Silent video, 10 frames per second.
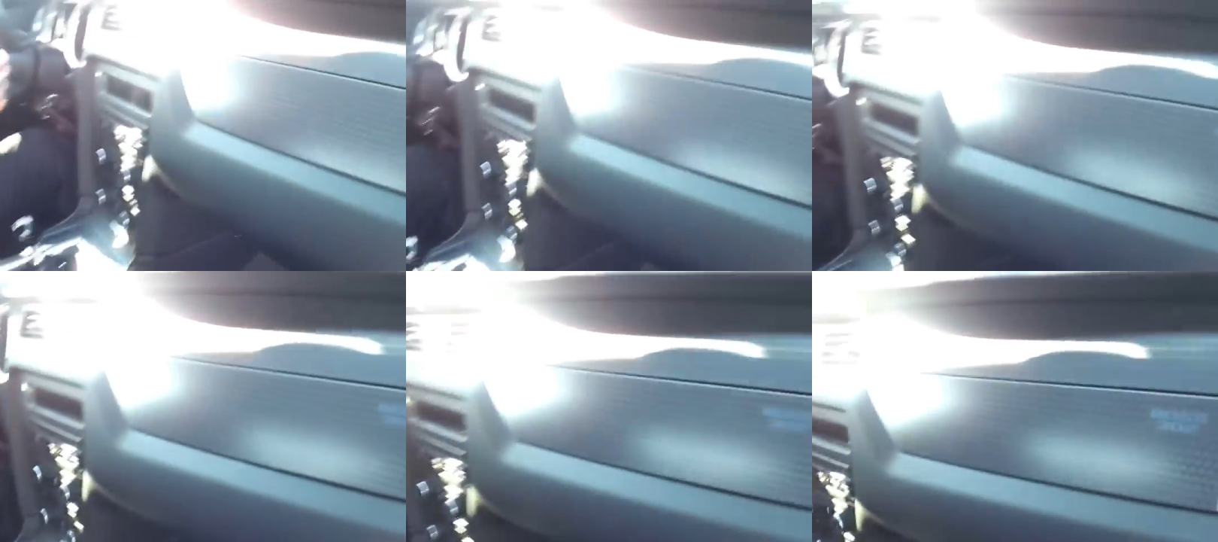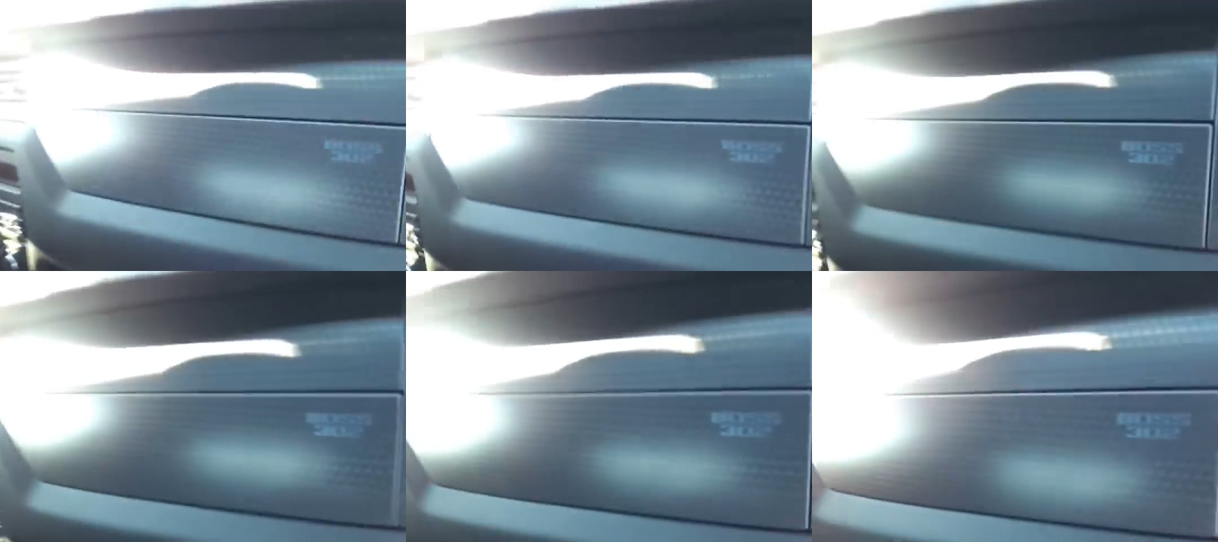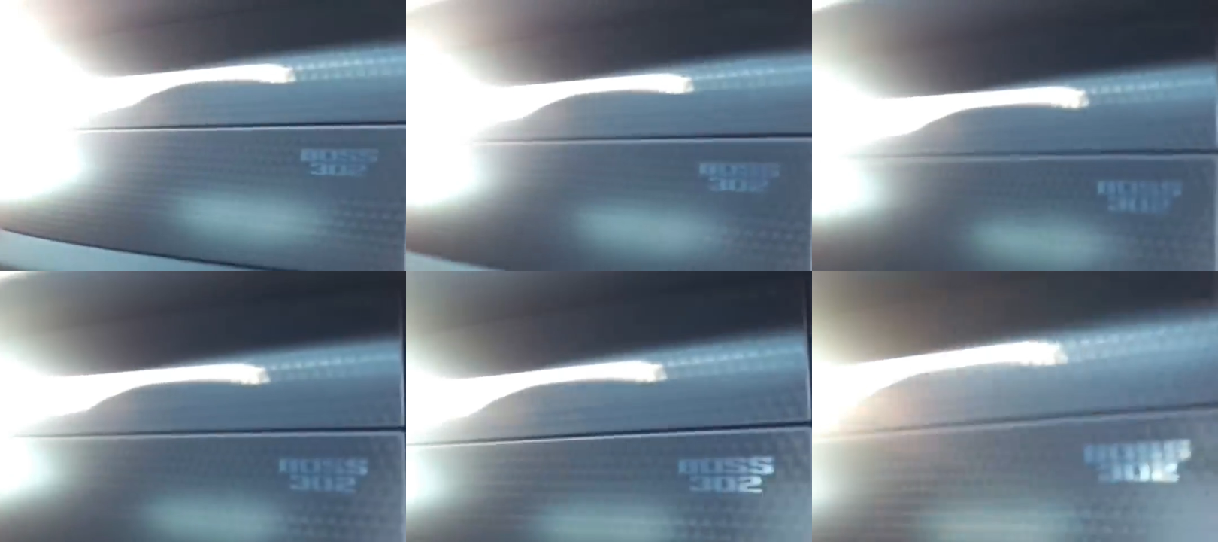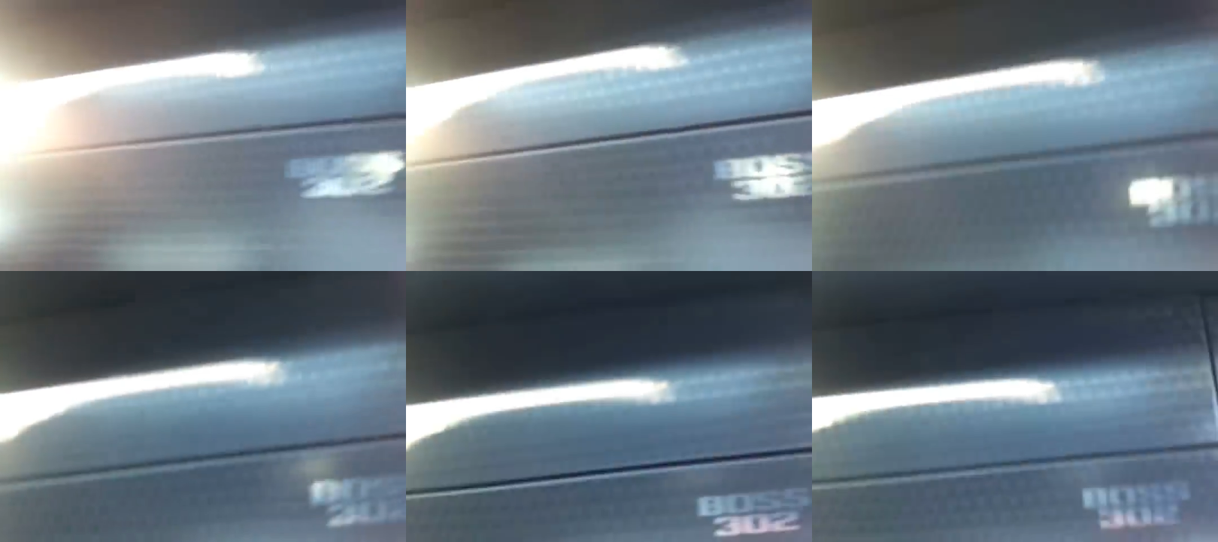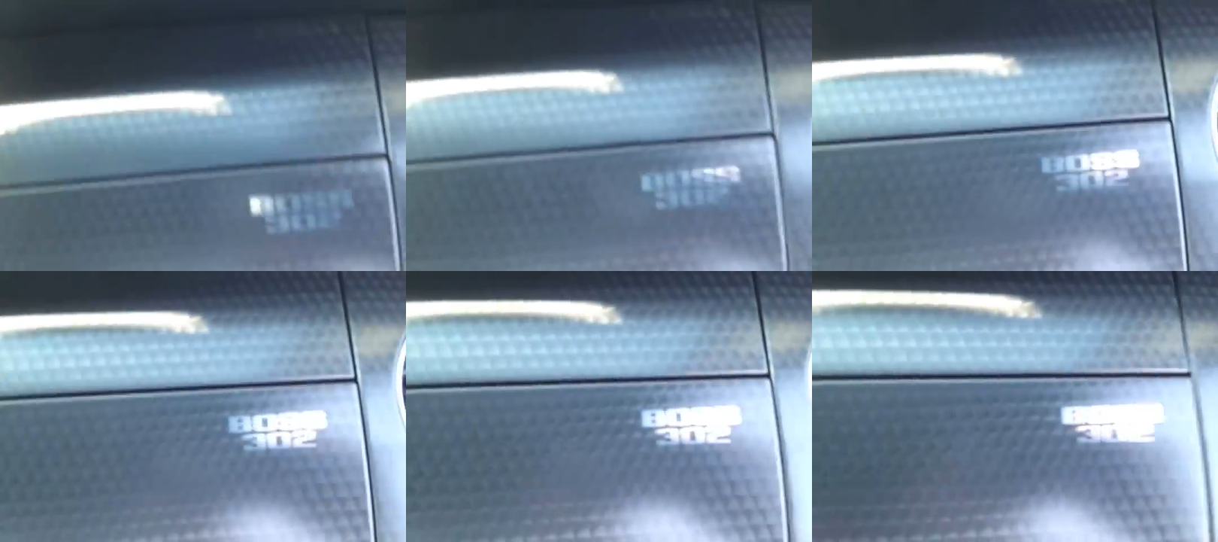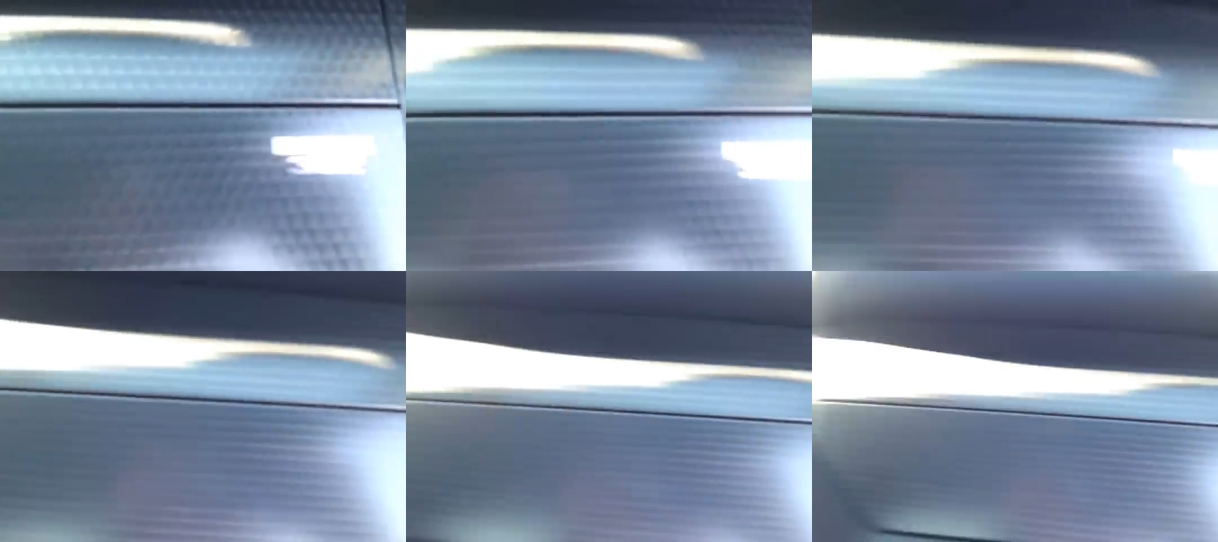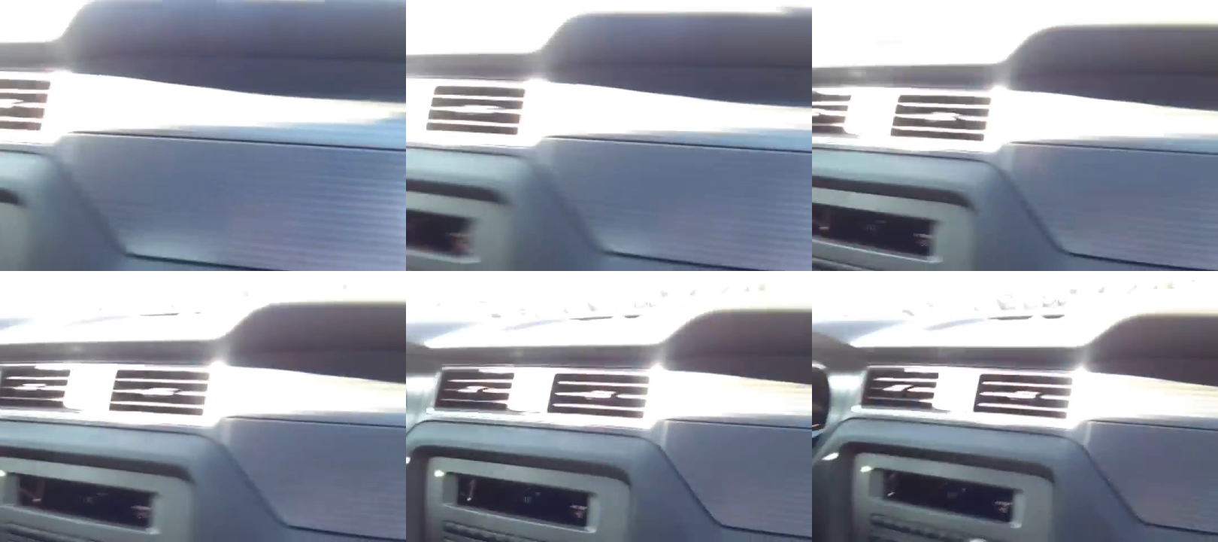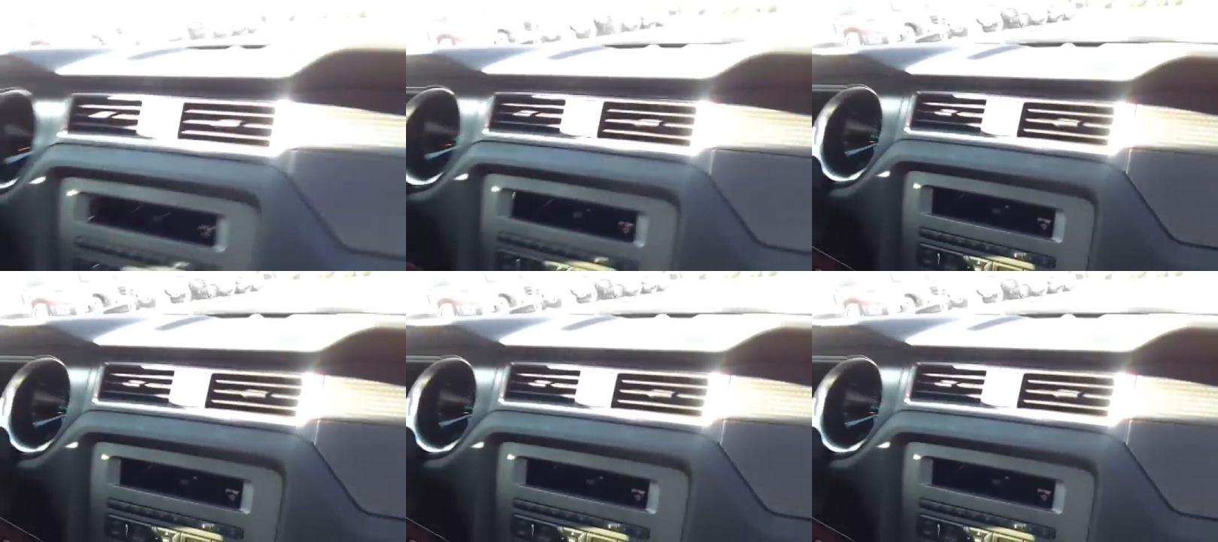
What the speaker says: No face is visible, so there are no lips to read.